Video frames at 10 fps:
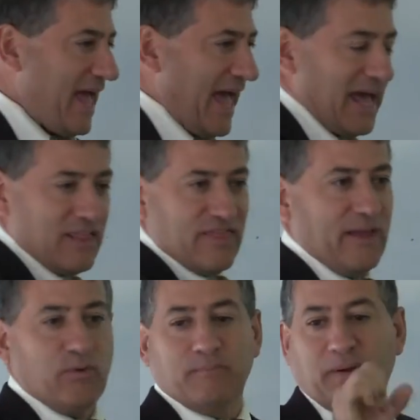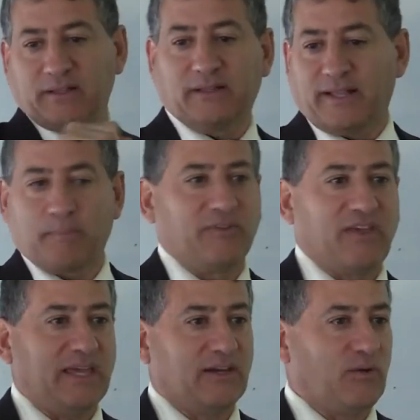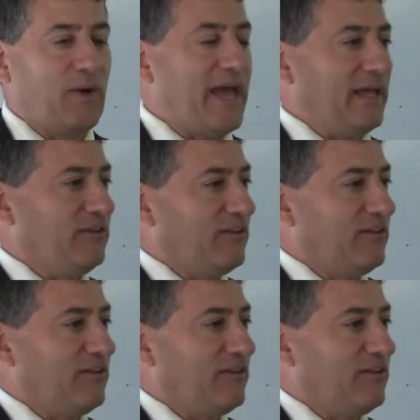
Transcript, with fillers: and they would bundle it up and take it away.